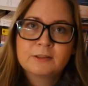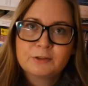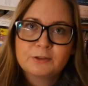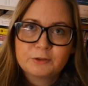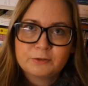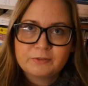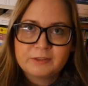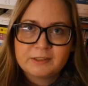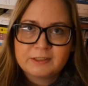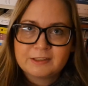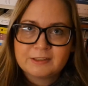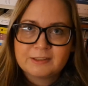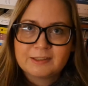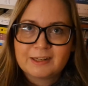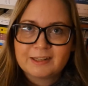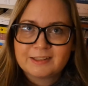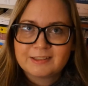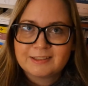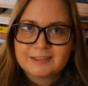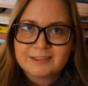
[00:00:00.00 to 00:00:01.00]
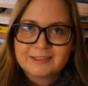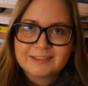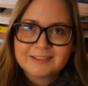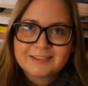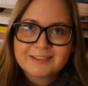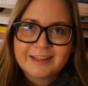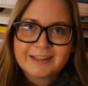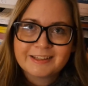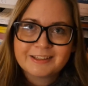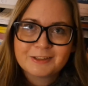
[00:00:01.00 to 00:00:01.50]
Norwegian
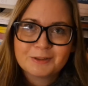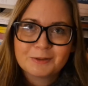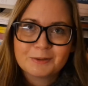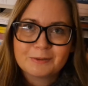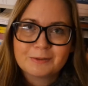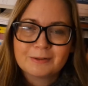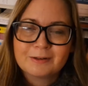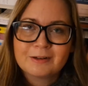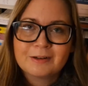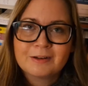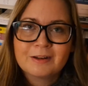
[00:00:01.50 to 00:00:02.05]
classics at school.